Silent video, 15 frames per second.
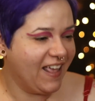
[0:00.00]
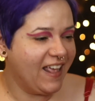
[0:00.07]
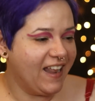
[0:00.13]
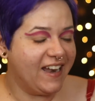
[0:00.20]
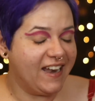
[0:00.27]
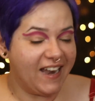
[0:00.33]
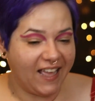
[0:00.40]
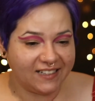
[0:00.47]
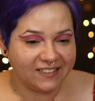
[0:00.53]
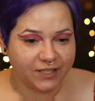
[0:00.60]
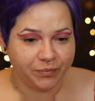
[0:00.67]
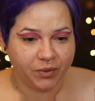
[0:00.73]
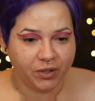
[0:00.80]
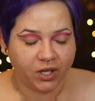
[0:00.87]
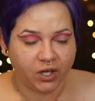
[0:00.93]
Next, I'm
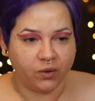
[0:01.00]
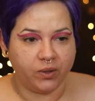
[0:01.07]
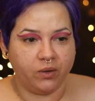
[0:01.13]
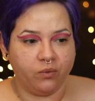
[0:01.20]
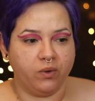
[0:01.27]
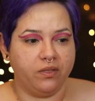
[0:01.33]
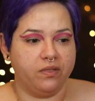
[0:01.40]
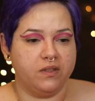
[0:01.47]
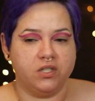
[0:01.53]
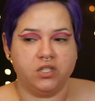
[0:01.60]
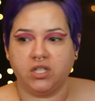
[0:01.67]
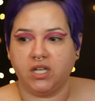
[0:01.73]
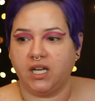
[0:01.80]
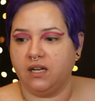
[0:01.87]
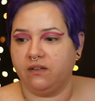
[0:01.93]
going to go in with the
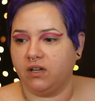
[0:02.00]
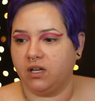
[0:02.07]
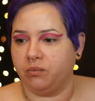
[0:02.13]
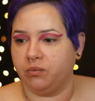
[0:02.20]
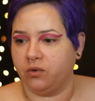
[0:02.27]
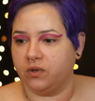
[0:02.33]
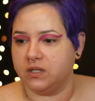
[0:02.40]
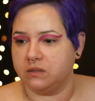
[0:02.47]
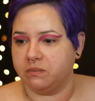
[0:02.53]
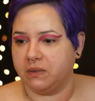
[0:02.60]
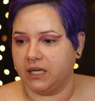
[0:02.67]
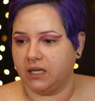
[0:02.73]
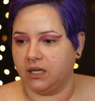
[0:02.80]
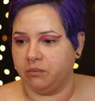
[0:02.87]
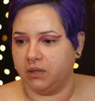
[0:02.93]
shade. I've got to pull this back
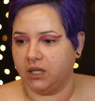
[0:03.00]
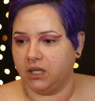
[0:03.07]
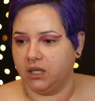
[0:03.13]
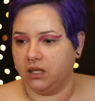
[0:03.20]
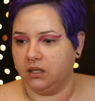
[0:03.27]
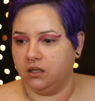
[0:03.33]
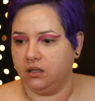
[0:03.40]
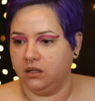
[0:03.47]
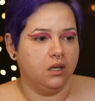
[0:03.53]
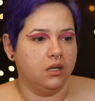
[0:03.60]
up again.